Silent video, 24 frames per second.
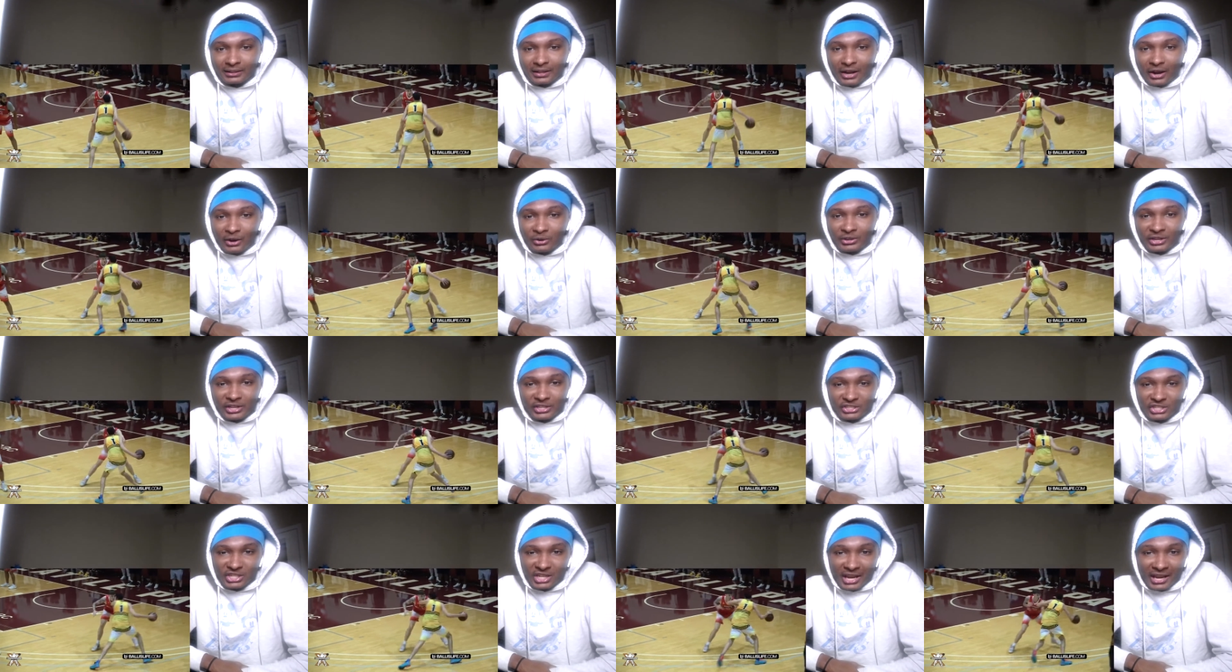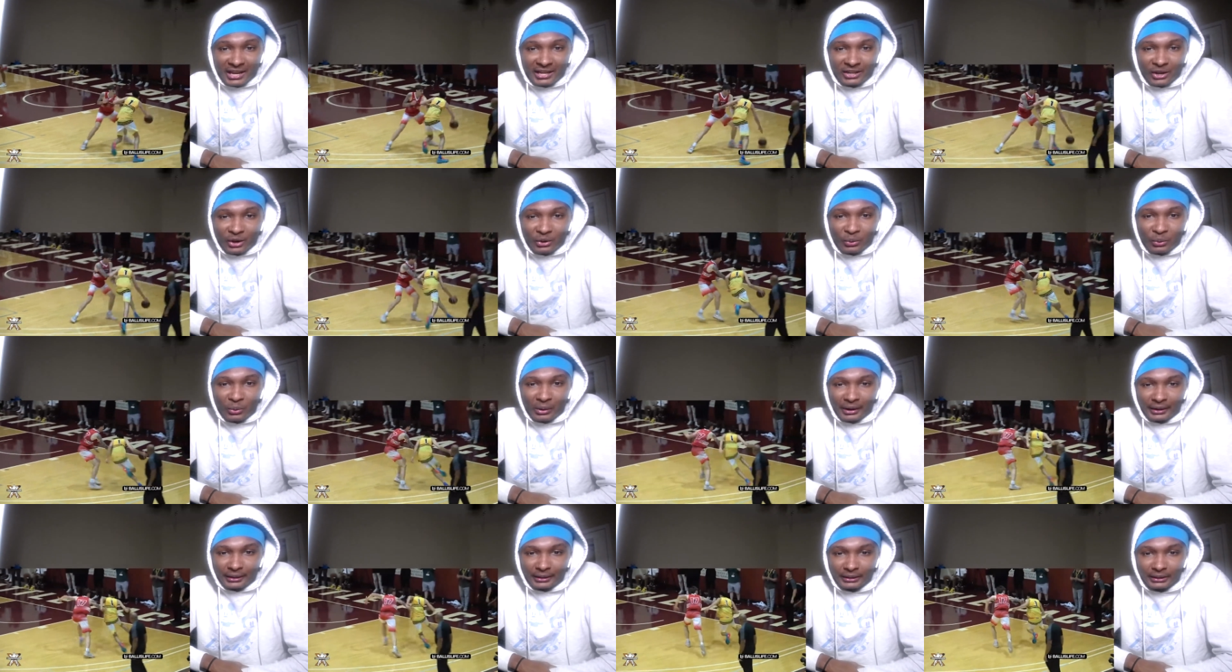Oh yeah, Chet, go to
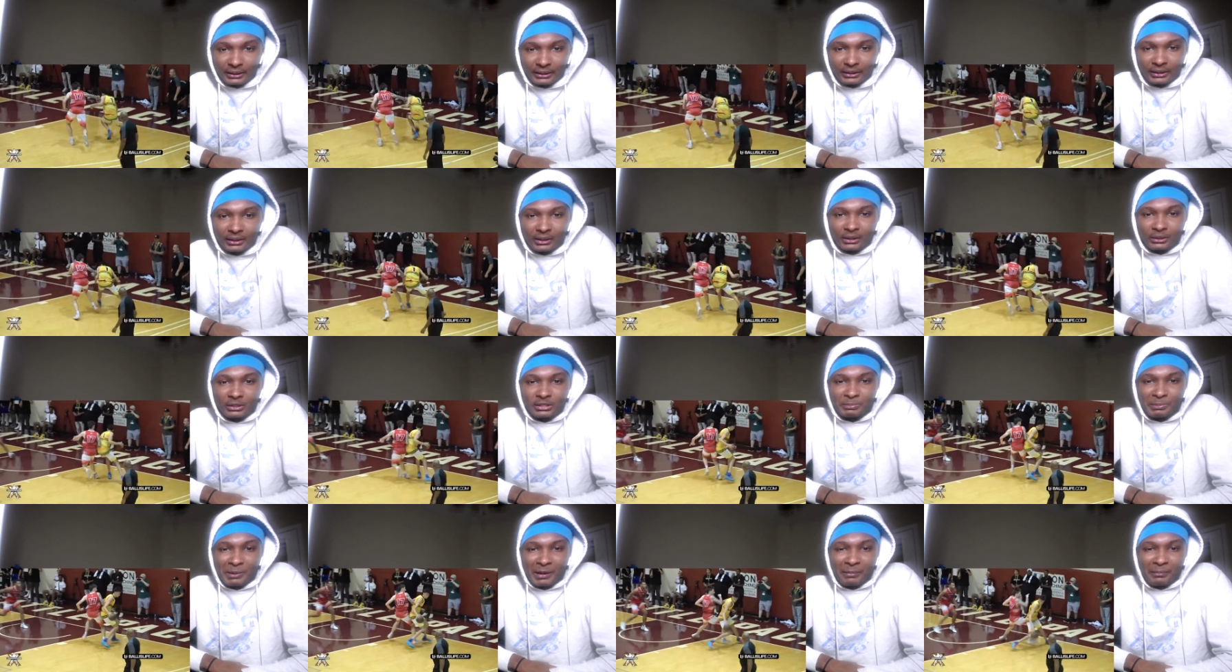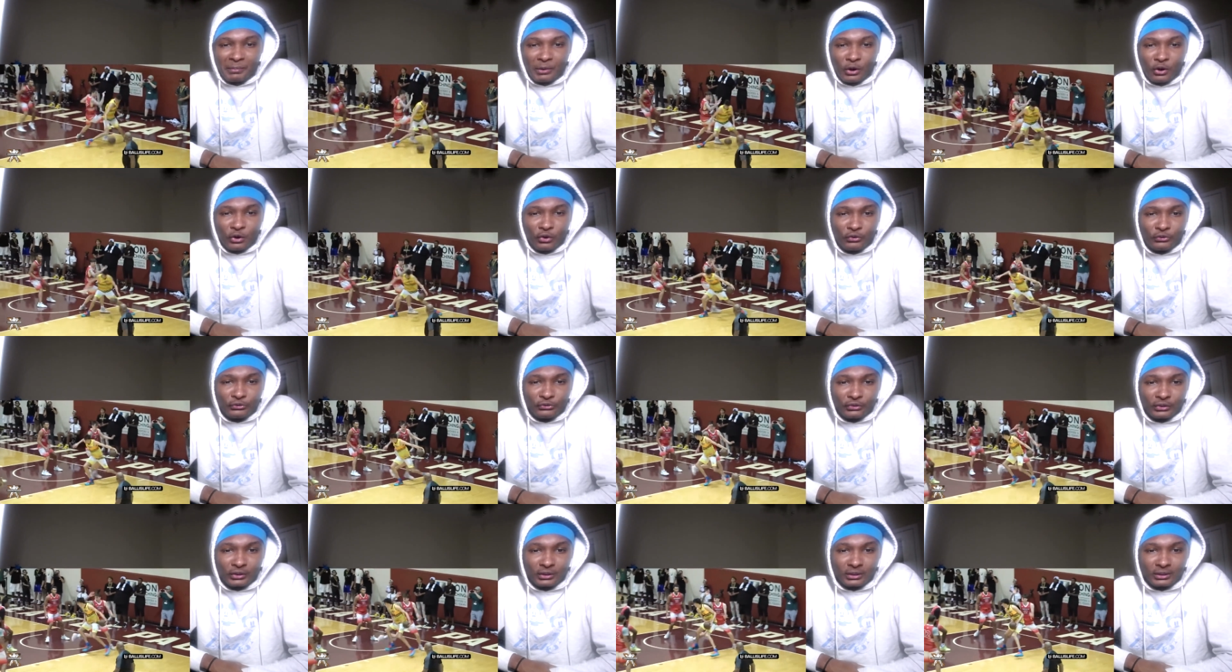work. Spin move,
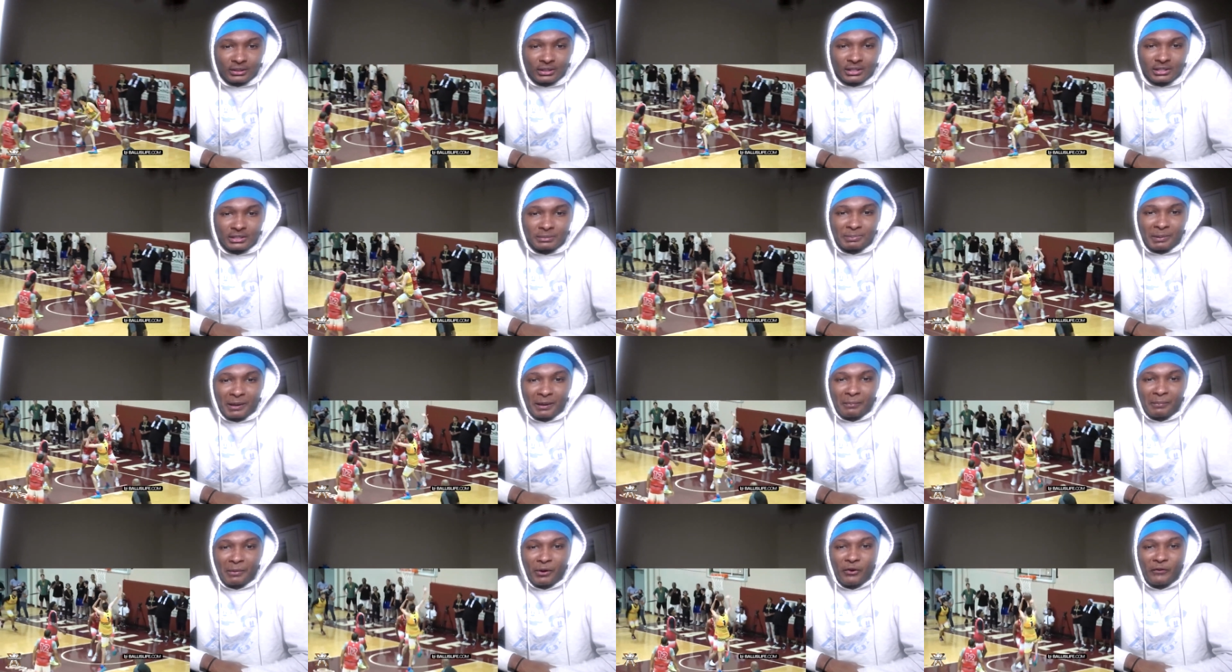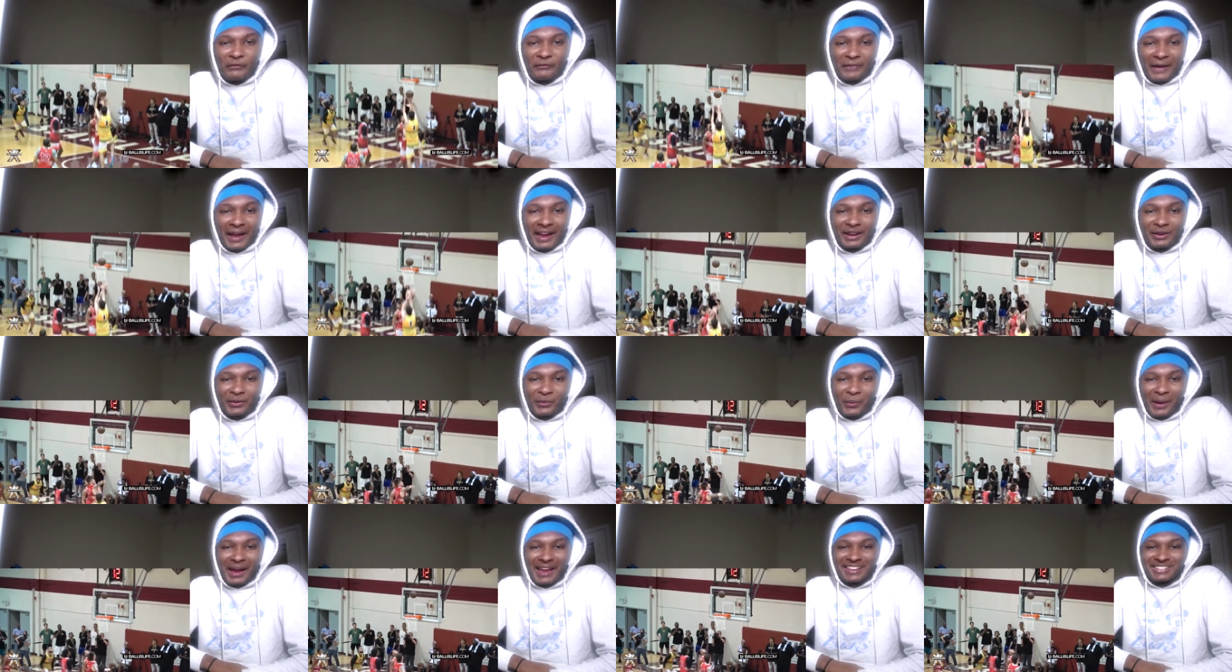spin move, fade
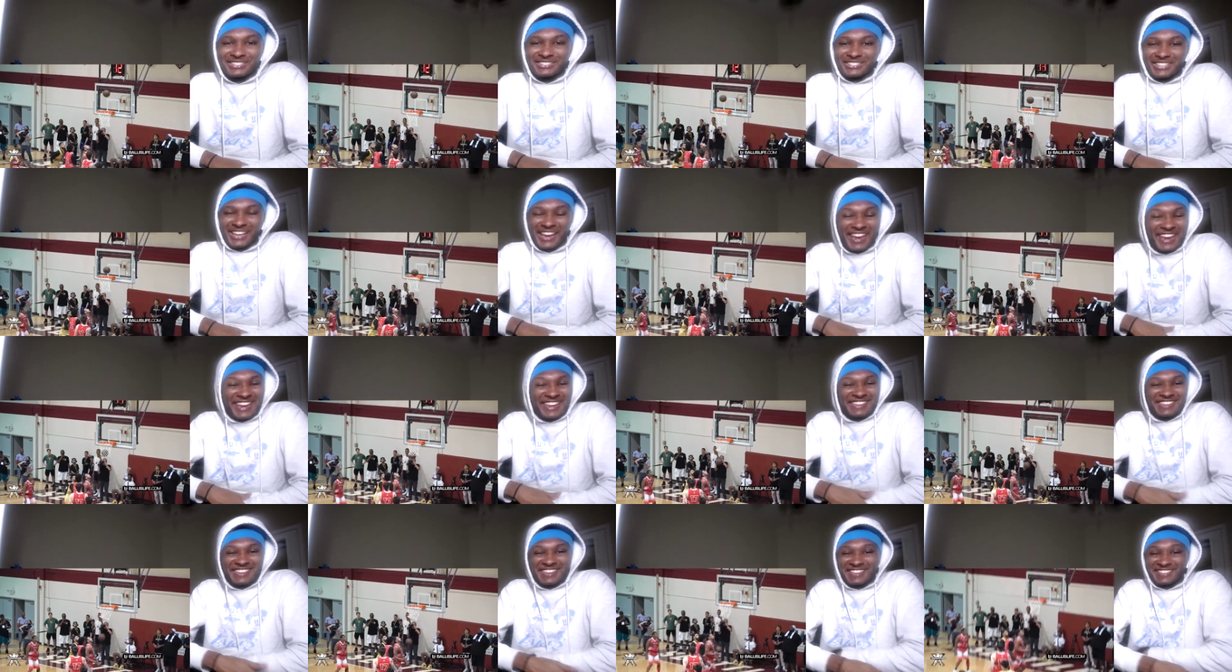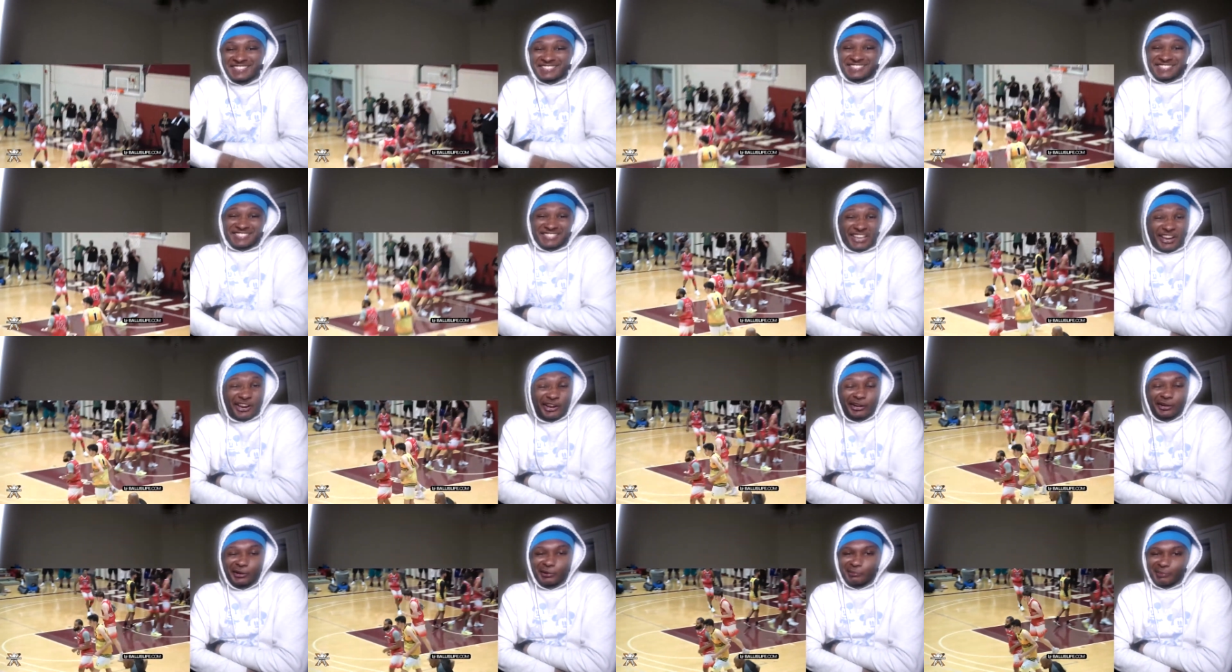away, J, yes
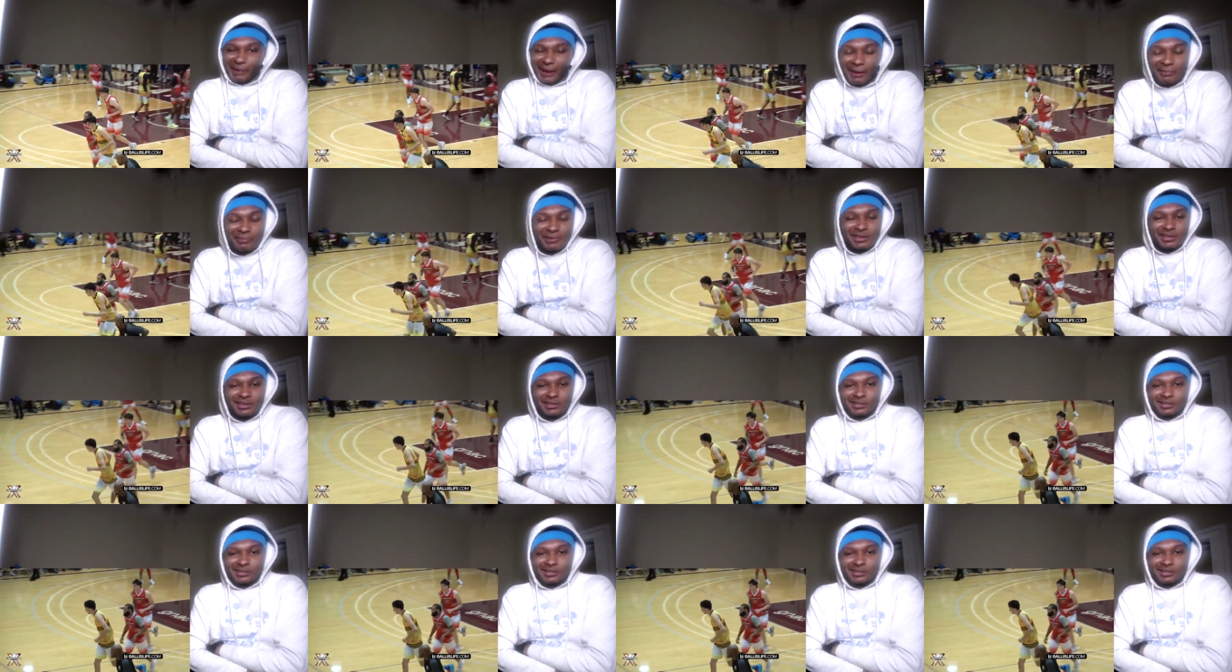sir, baby.